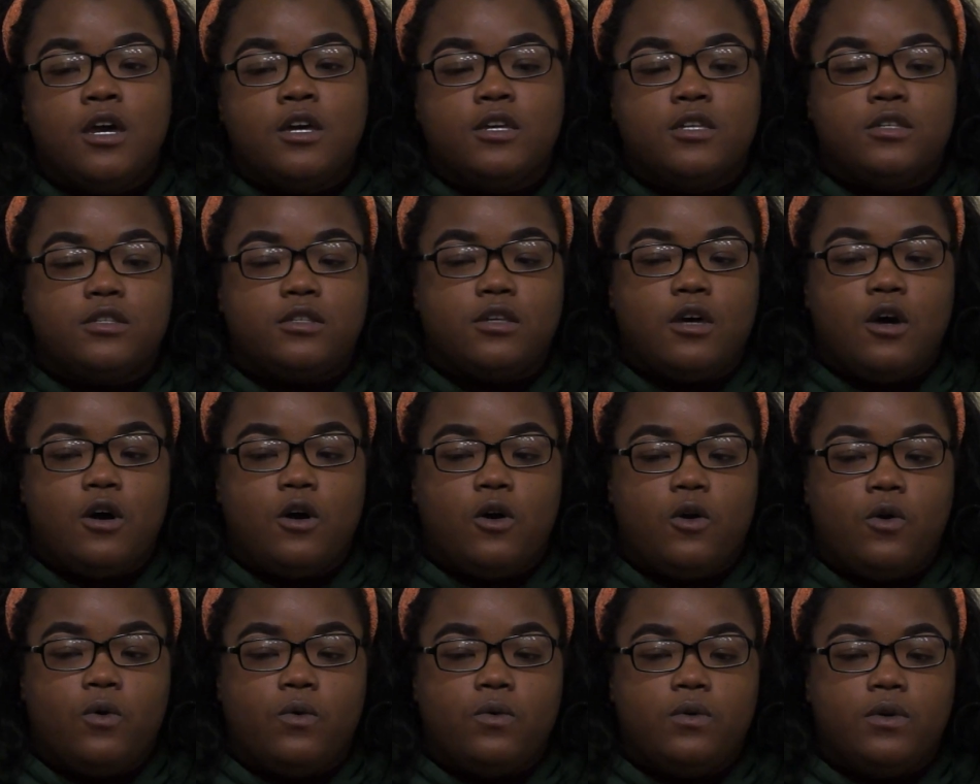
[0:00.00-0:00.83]

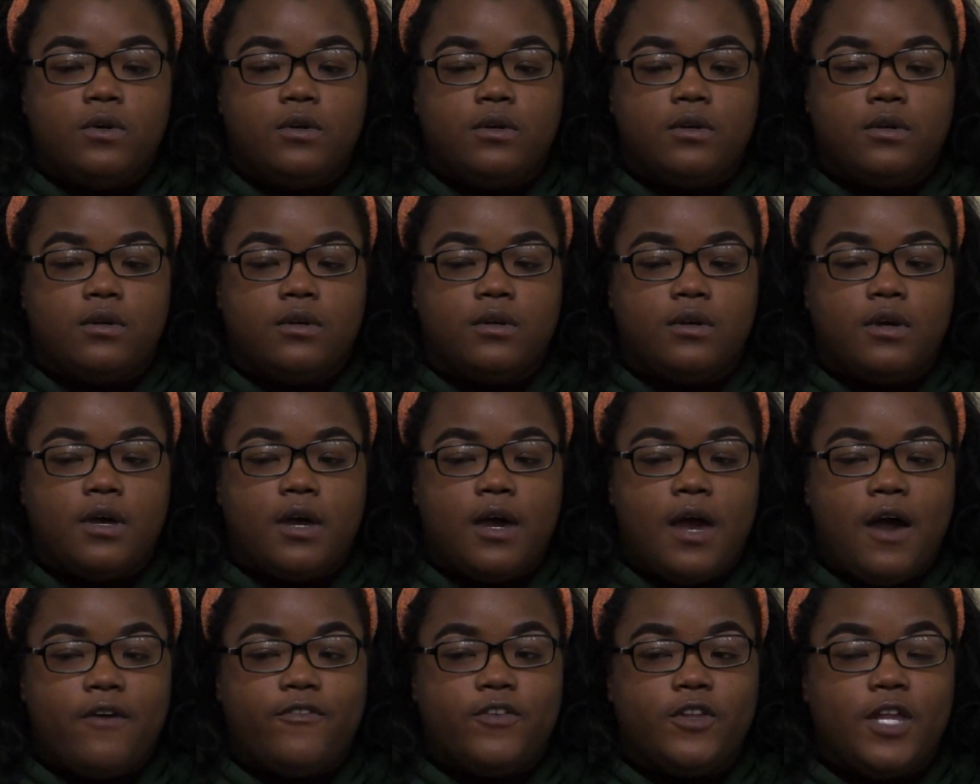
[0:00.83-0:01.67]
So
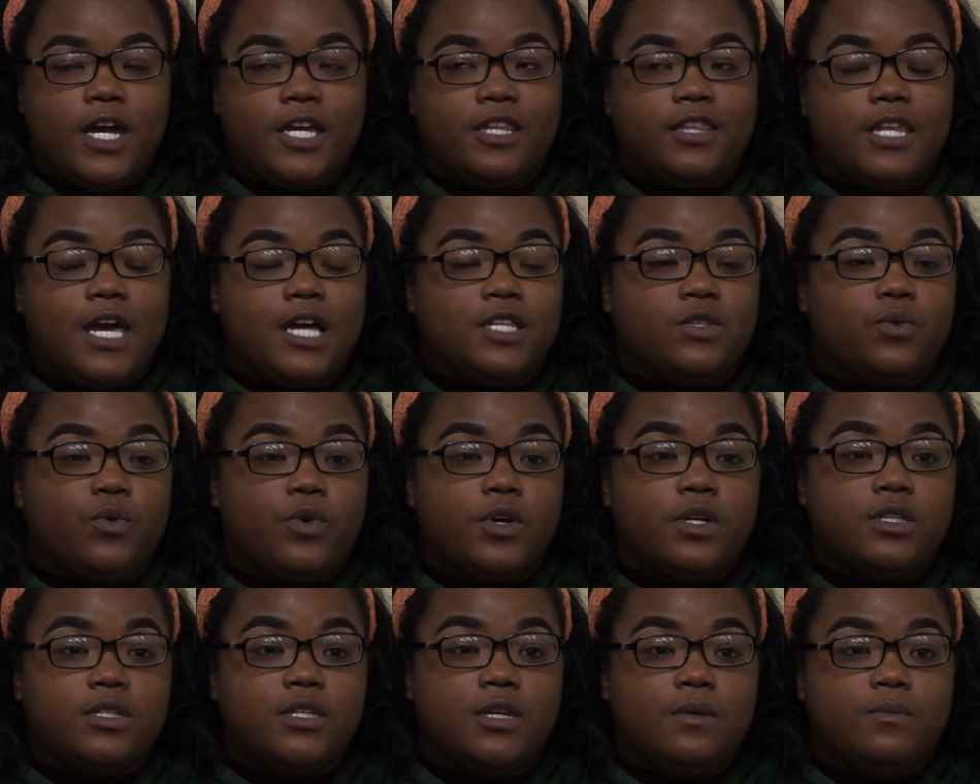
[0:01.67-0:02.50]
I feel like that's where
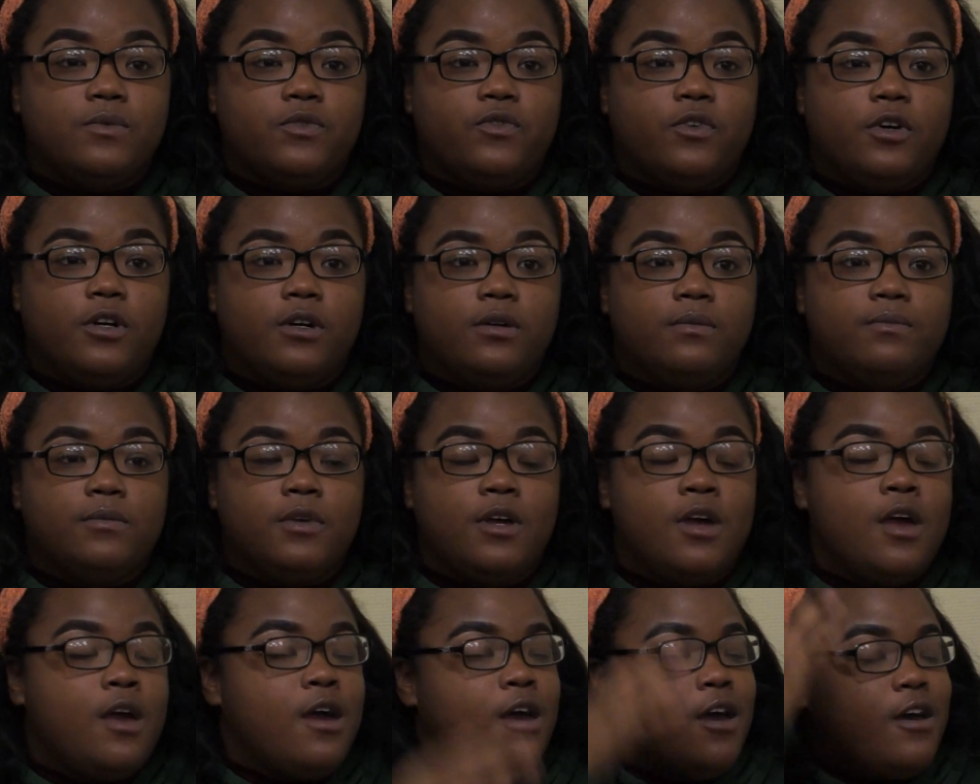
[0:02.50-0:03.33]
it stems from,
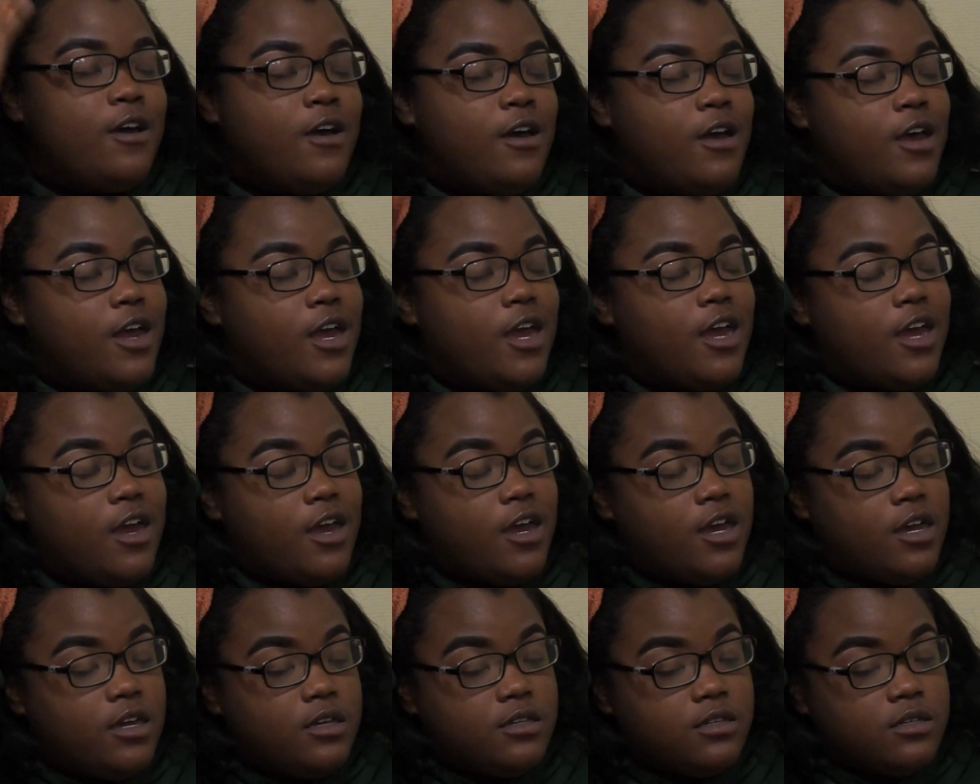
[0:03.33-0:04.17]

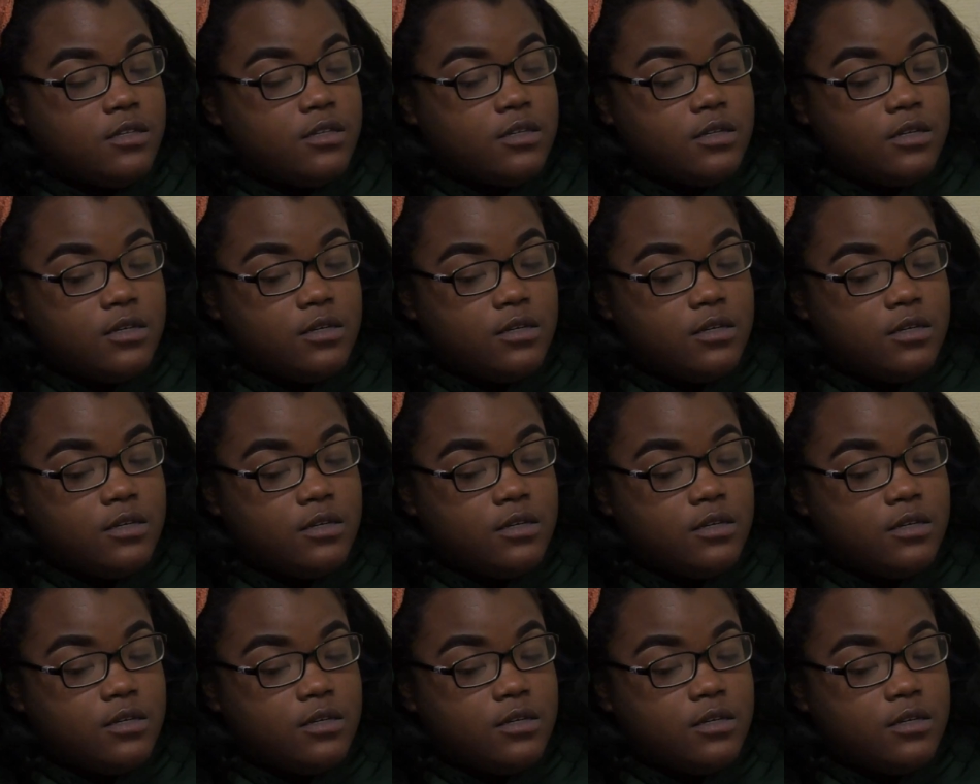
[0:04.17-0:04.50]
and